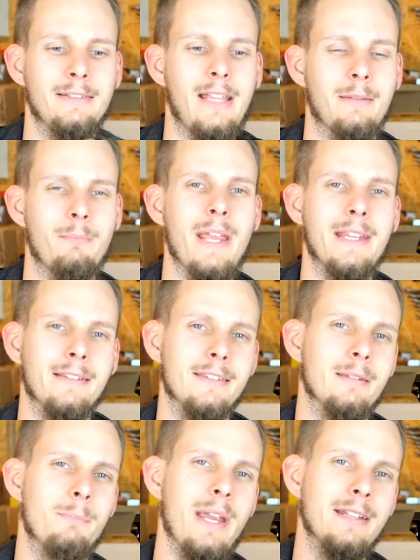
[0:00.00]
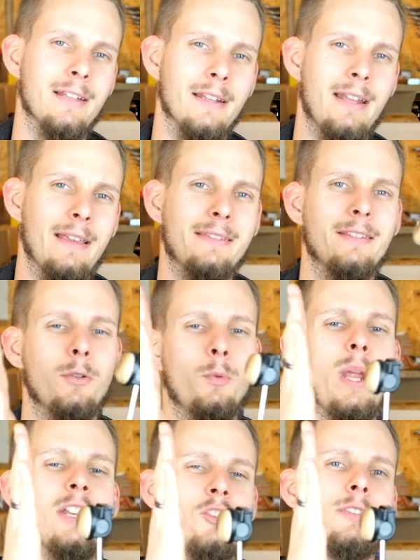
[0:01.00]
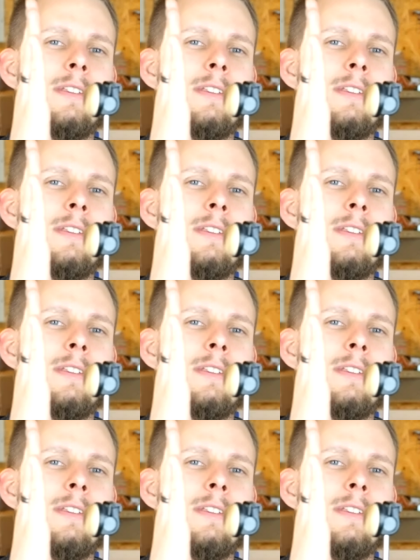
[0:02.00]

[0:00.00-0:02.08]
That means the beater does not reach